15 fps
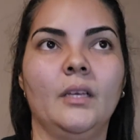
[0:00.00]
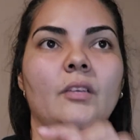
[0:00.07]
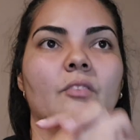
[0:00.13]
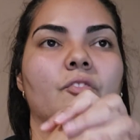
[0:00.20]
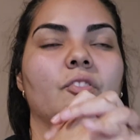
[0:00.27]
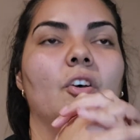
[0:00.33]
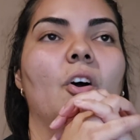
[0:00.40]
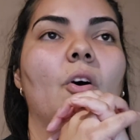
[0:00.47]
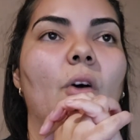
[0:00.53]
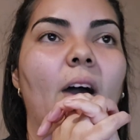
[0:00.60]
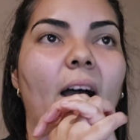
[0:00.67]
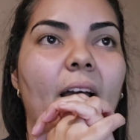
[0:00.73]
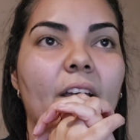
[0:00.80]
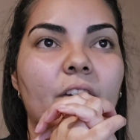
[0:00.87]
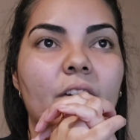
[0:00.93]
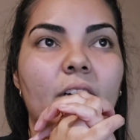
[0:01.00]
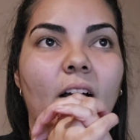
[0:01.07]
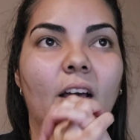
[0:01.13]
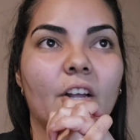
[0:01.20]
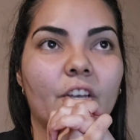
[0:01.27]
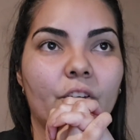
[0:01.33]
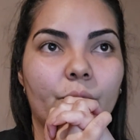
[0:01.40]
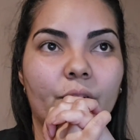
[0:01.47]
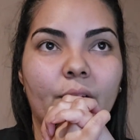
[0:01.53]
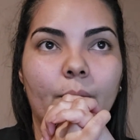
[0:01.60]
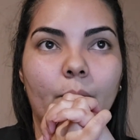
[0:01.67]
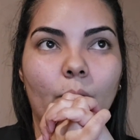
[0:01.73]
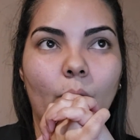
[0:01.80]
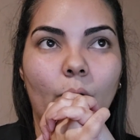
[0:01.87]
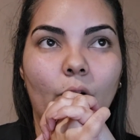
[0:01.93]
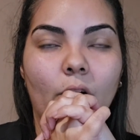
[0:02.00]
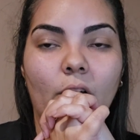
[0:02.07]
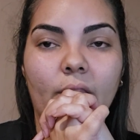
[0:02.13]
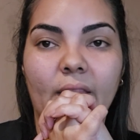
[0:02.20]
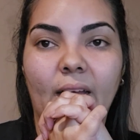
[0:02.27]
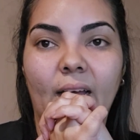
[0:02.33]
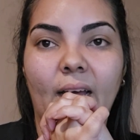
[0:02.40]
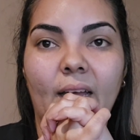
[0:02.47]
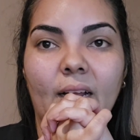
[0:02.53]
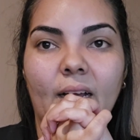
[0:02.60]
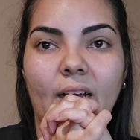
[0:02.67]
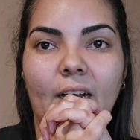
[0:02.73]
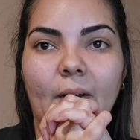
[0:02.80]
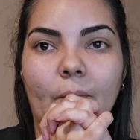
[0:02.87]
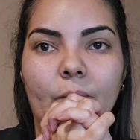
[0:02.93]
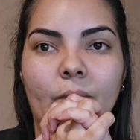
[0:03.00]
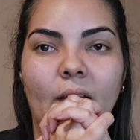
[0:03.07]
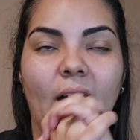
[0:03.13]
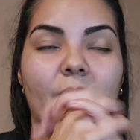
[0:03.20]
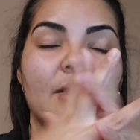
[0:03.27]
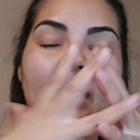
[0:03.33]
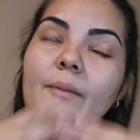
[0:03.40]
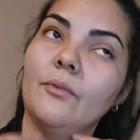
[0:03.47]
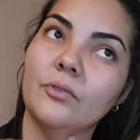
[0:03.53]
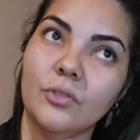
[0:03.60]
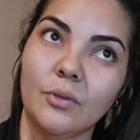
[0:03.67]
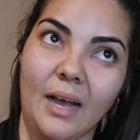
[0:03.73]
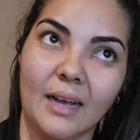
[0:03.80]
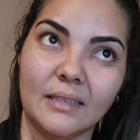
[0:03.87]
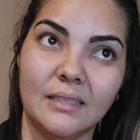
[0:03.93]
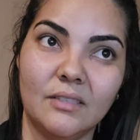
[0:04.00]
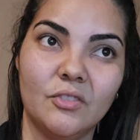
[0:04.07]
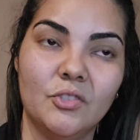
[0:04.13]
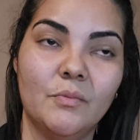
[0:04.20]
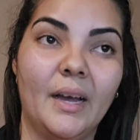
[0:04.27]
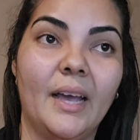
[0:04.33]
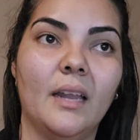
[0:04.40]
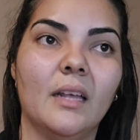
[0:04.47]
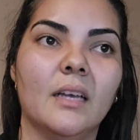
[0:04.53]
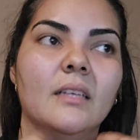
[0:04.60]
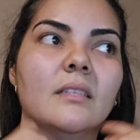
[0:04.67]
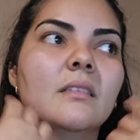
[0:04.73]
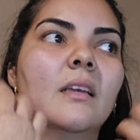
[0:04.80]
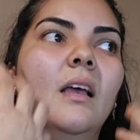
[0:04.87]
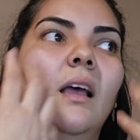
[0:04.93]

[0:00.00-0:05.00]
So I could not agree more on that. I was able to access to my, because